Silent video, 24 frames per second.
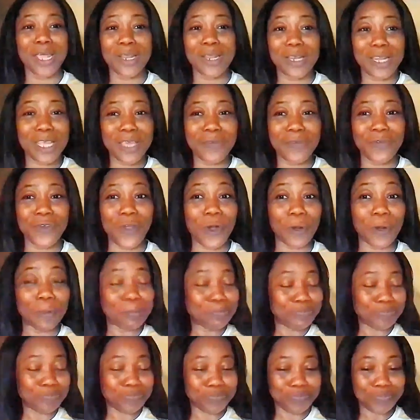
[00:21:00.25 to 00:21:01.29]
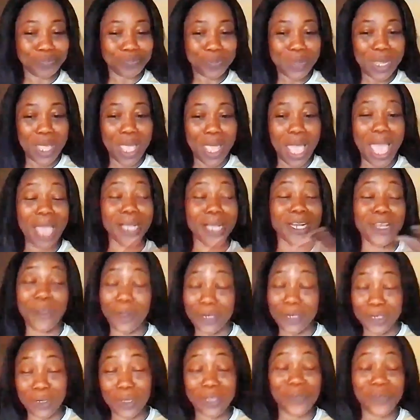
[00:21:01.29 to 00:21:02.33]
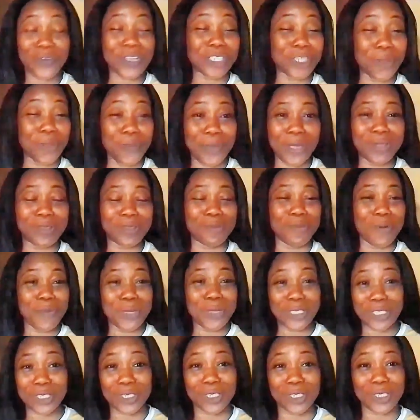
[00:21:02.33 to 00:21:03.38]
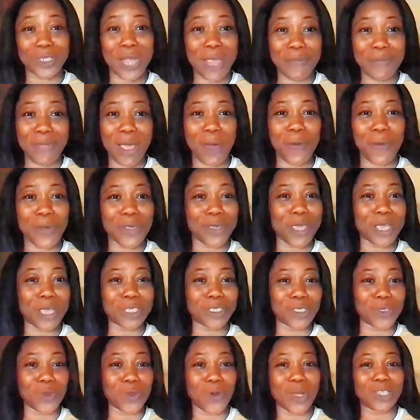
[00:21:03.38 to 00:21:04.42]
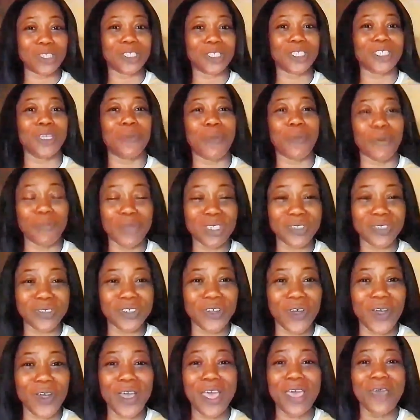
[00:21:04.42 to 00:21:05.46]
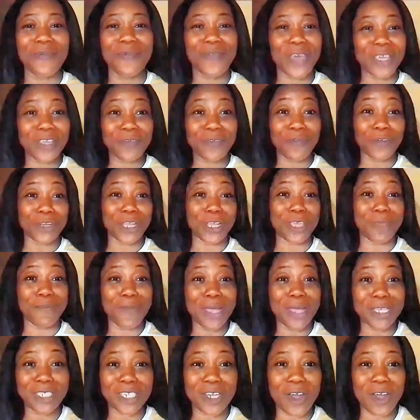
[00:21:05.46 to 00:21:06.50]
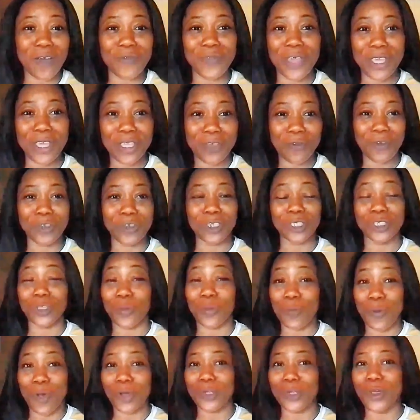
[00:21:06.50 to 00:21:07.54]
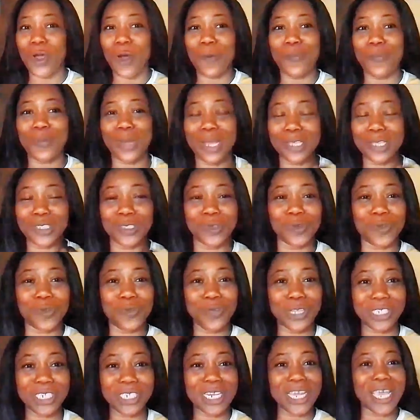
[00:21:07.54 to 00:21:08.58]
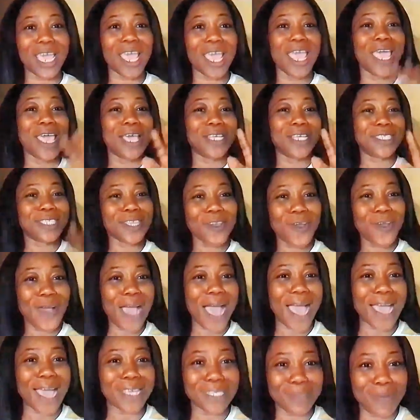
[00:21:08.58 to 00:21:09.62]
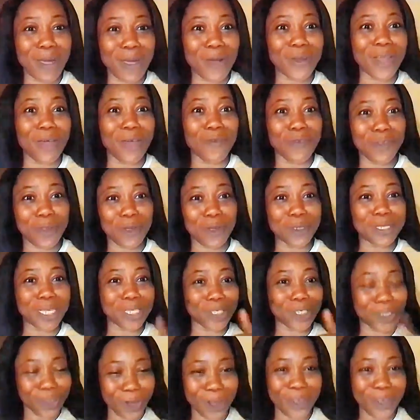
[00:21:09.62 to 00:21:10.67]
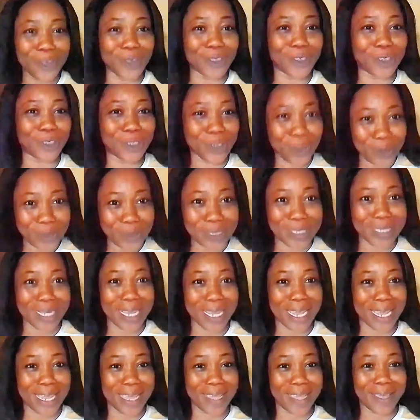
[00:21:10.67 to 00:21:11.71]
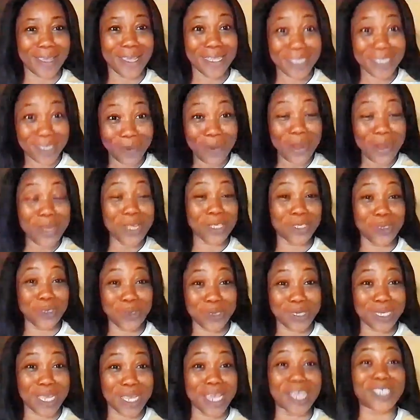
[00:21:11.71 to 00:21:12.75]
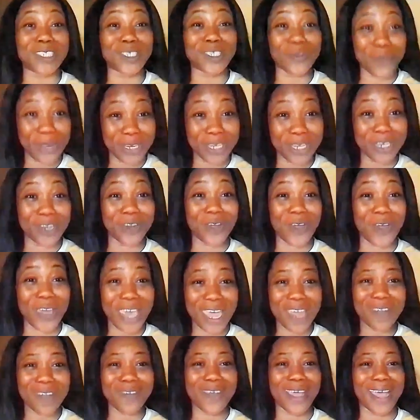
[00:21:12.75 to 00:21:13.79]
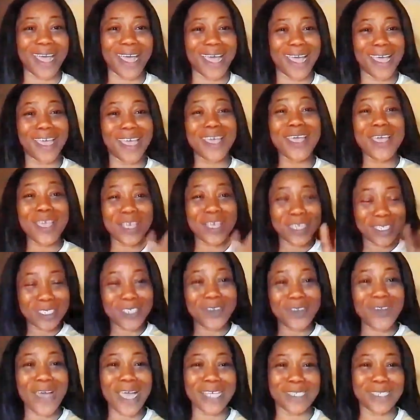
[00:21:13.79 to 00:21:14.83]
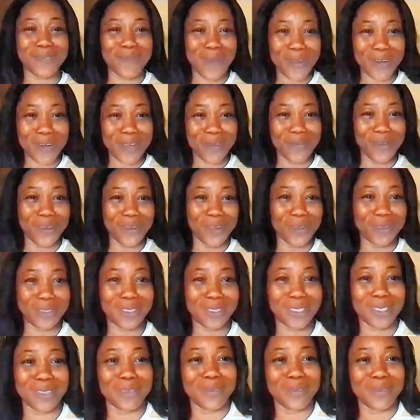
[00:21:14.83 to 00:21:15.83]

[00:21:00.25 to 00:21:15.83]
Leave your click on the notification bell the moment you subscribe. That way you get to know as soon as I publish video. Thank you for the immense love. Thank you for the support. God bless you richly. See you guys in my other videos. Enjoy your Tuesday. It's already Tuesday. It's already in your area. See you guys in my other videos.